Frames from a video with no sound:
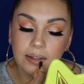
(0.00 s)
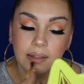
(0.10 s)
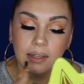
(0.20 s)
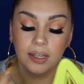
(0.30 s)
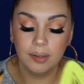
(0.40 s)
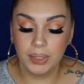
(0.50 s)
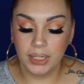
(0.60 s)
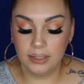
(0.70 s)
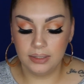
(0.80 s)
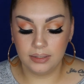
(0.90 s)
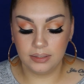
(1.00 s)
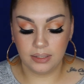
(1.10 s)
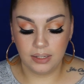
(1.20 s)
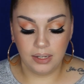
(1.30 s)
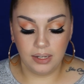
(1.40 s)
Just like that.
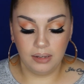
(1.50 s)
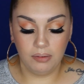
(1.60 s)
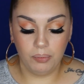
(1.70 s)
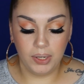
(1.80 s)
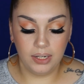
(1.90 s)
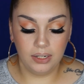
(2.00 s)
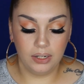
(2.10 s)
Because